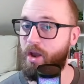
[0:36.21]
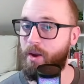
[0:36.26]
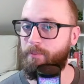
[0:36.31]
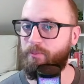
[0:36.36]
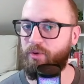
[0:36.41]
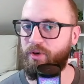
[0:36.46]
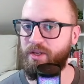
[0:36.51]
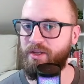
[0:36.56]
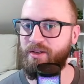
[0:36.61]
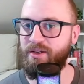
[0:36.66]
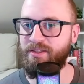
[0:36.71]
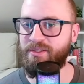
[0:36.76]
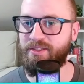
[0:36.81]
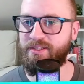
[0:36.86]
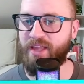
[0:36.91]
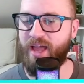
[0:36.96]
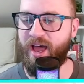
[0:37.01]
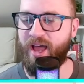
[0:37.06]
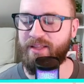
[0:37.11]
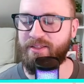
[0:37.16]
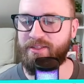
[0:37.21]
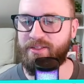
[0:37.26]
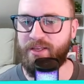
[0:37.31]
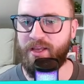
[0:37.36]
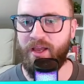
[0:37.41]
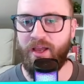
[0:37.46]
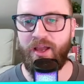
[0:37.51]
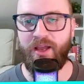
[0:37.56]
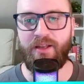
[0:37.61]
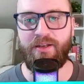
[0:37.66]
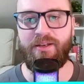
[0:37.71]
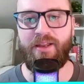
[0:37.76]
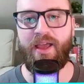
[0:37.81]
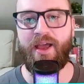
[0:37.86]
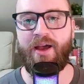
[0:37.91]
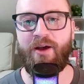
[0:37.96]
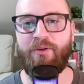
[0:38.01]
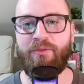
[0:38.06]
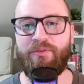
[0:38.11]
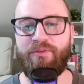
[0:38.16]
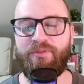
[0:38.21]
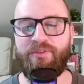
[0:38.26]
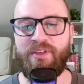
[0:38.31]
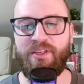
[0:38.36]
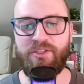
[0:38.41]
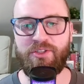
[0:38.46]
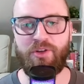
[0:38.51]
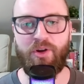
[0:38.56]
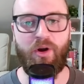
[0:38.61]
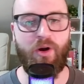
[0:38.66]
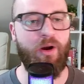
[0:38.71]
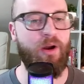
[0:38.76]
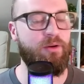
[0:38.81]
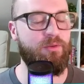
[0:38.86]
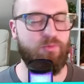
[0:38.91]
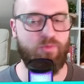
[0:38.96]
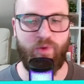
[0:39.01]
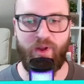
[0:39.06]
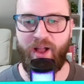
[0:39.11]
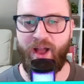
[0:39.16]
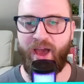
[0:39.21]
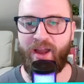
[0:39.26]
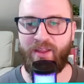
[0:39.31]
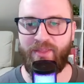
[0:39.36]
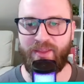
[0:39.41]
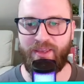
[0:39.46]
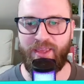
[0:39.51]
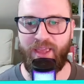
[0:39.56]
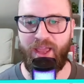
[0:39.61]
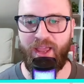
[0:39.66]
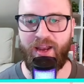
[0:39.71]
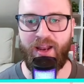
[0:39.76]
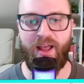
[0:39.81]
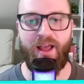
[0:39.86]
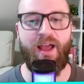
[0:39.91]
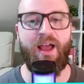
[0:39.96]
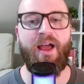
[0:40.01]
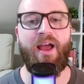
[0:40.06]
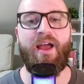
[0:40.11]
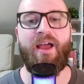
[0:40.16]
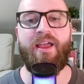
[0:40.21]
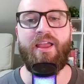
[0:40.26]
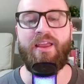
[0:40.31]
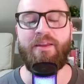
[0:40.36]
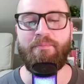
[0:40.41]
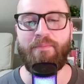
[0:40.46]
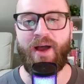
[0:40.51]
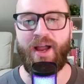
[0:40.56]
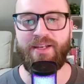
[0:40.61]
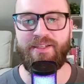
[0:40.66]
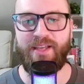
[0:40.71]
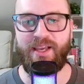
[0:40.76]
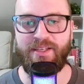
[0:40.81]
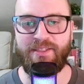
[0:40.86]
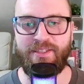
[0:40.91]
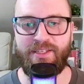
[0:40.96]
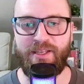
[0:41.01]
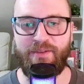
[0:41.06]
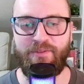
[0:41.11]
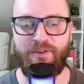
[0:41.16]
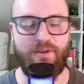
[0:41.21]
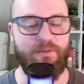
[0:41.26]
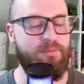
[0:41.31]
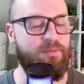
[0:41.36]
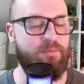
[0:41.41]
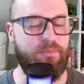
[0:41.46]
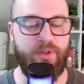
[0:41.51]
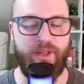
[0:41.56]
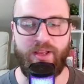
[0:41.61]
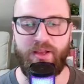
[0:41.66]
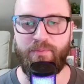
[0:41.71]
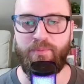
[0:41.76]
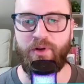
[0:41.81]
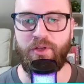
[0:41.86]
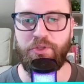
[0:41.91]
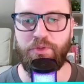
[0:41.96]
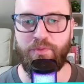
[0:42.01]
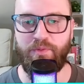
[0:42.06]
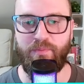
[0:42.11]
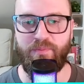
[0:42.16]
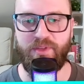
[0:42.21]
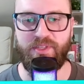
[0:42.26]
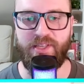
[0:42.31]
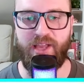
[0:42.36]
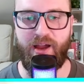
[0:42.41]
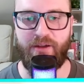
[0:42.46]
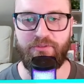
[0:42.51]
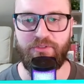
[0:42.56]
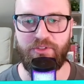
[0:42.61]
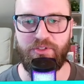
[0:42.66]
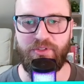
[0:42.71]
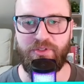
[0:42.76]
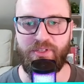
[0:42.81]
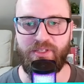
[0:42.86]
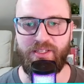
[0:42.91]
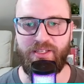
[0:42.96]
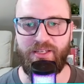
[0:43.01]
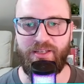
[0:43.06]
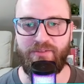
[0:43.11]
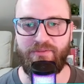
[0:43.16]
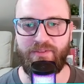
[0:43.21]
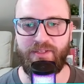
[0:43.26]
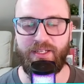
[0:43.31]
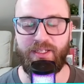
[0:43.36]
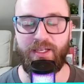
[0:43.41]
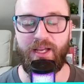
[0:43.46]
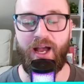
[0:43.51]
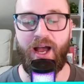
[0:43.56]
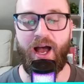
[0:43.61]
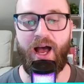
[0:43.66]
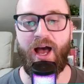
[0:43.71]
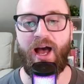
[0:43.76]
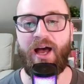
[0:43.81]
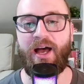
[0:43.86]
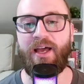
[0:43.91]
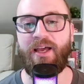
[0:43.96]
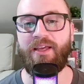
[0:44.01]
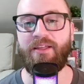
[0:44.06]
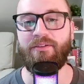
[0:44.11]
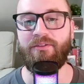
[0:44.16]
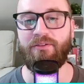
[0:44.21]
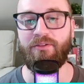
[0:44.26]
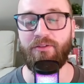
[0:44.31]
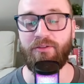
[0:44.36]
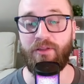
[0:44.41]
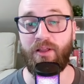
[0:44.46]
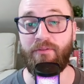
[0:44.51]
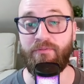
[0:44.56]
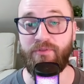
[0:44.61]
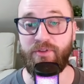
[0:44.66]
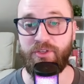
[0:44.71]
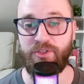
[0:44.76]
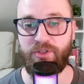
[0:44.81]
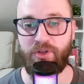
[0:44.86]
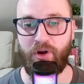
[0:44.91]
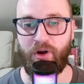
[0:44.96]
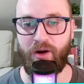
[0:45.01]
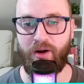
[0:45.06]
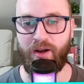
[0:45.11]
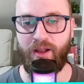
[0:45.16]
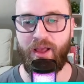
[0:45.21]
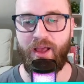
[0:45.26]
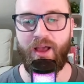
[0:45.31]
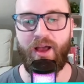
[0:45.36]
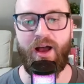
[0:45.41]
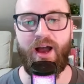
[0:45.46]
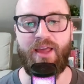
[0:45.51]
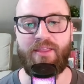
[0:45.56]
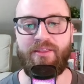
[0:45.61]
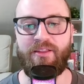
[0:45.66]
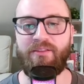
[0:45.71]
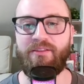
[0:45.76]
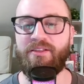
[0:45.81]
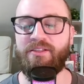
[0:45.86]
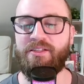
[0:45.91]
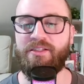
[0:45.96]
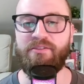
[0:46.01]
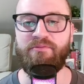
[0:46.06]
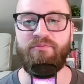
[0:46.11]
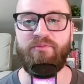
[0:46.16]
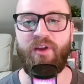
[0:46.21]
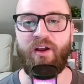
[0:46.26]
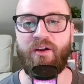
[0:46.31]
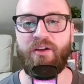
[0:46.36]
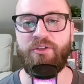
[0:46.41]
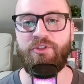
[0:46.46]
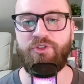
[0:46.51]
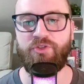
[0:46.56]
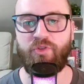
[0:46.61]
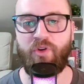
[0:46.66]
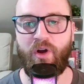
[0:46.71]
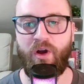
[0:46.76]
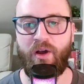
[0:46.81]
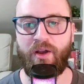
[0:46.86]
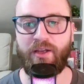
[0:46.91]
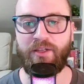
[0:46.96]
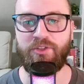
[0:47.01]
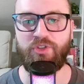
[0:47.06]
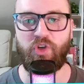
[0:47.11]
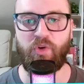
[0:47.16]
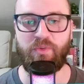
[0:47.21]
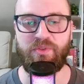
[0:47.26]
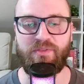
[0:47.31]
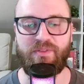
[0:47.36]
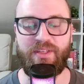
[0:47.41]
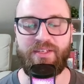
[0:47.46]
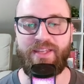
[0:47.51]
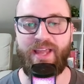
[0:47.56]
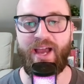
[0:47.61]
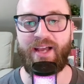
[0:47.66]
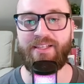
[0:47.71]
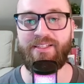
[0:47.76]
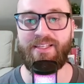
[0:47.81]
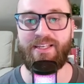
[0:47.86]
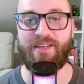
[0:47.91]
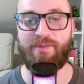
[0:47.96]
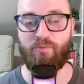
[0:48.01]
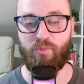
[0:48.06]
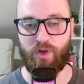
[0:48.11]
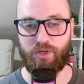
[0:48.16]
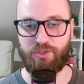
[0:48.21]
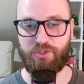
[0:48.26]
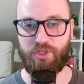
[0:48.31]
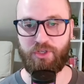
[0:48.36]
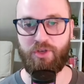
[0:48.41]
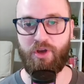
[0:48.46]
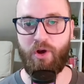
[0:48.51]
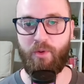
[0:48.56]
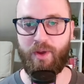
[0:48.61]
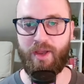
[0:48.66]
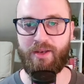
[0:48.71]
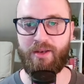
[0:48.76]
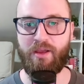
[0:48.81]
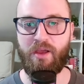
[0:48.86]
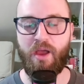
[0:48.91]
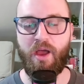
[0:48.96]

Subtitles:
Pretty good stats. Now, this card right out of the gate, in my testing of it, been playing a bunch of them this afternoon and evening, I love this card. I think this is very strong in terms of the decks it wants to go in,